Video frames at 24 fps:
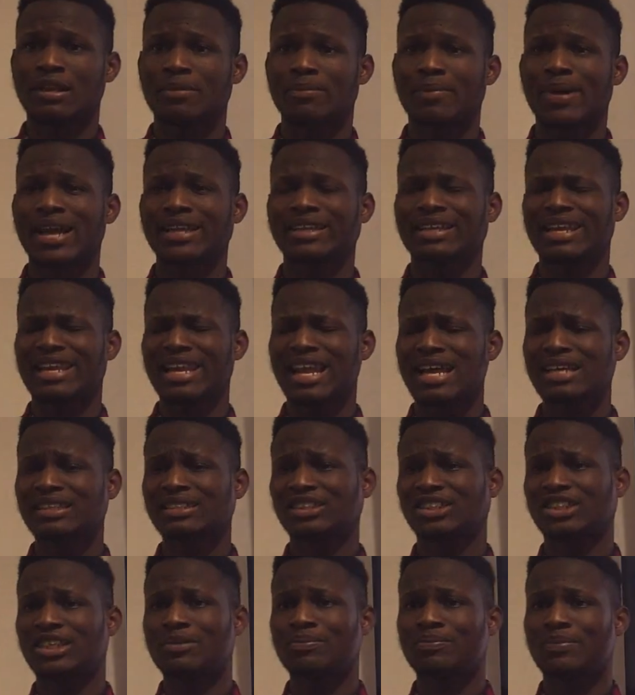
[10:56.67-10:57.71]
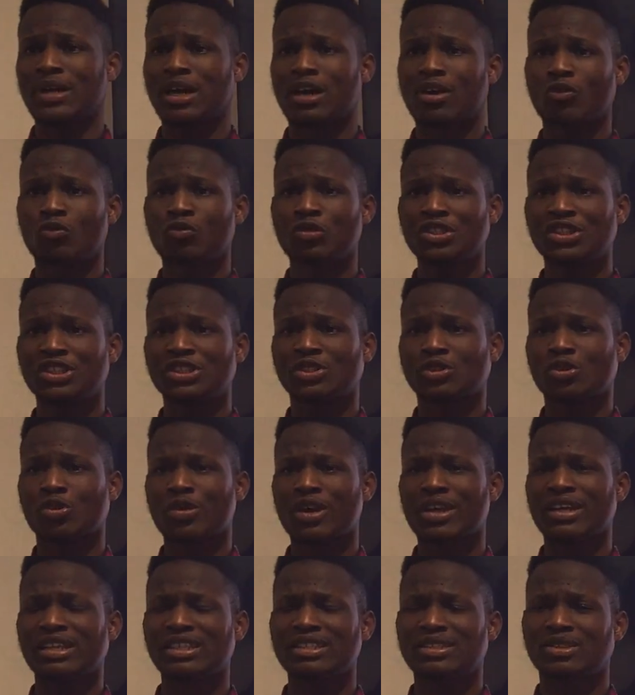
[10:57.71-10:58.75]
by the Lands Chamber, which is
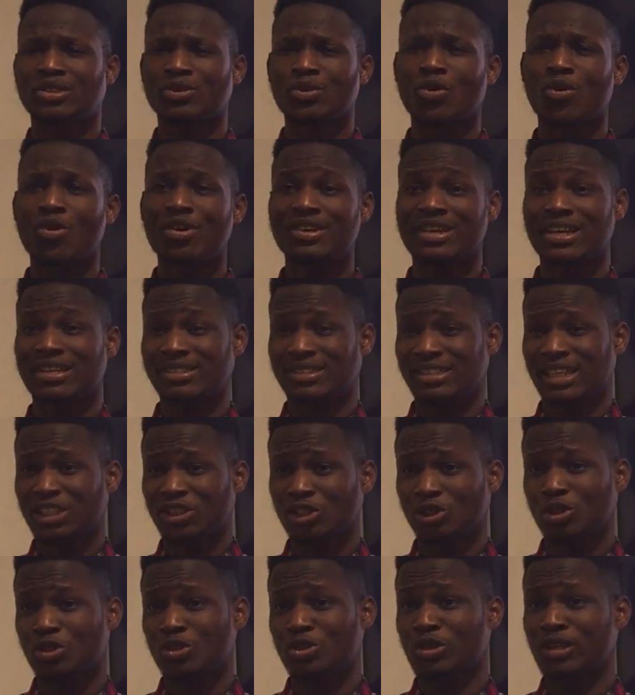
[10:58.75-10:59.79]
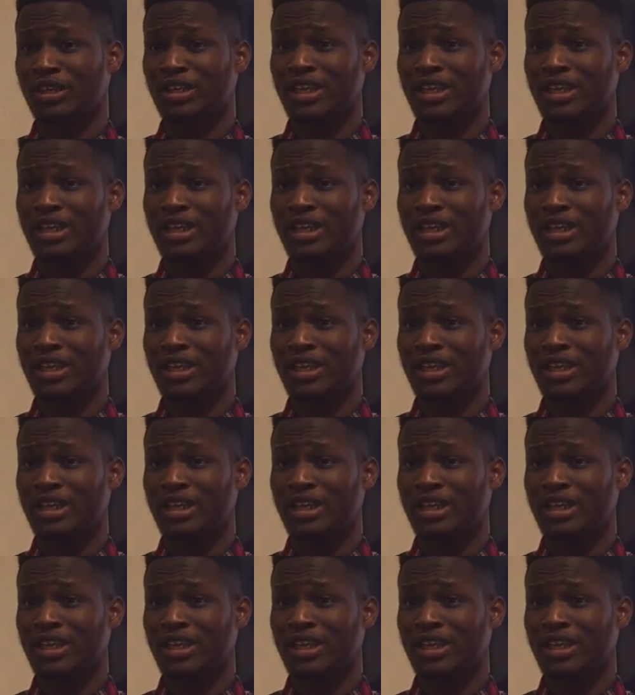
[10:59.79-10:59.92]
currently so under Section